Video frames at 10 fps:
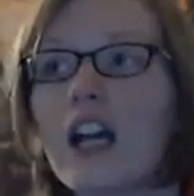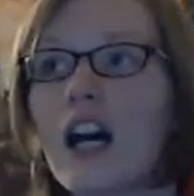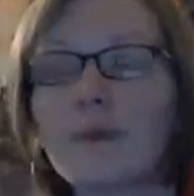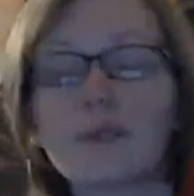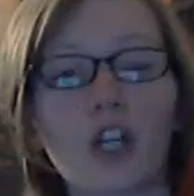
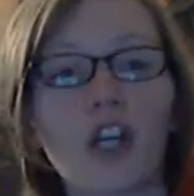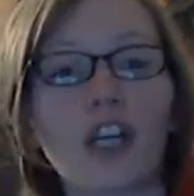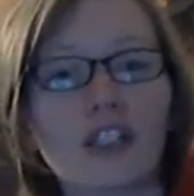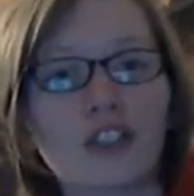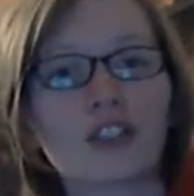I'm
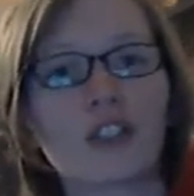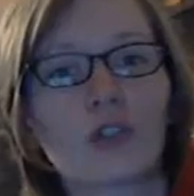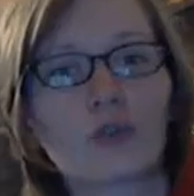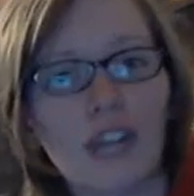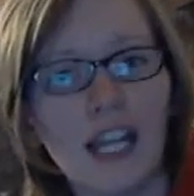sorry I look
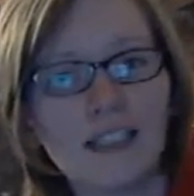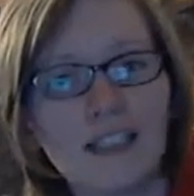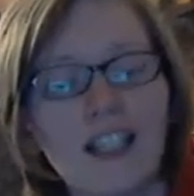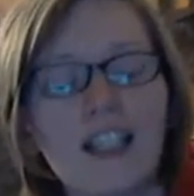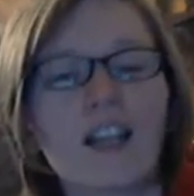so
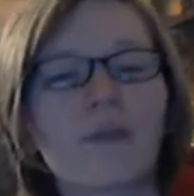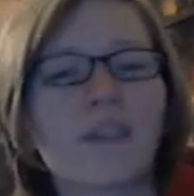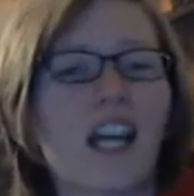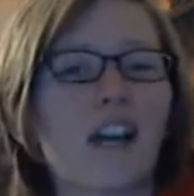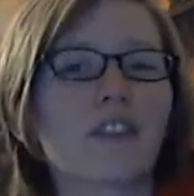wrecked. I've
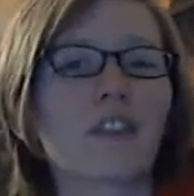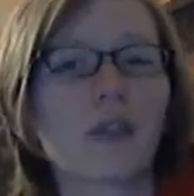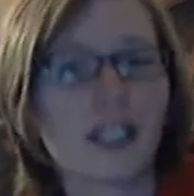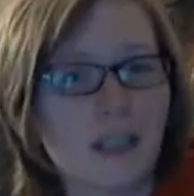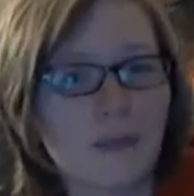been having
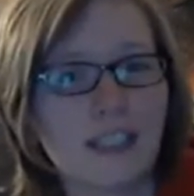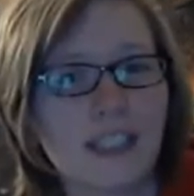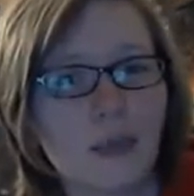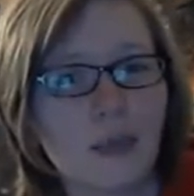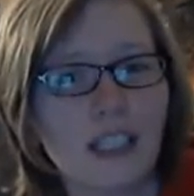quite the
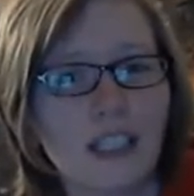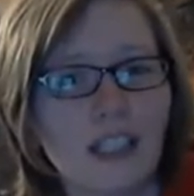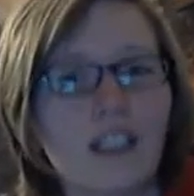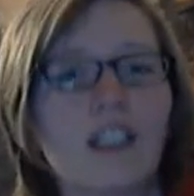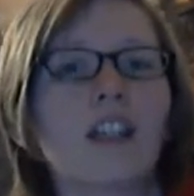busy week.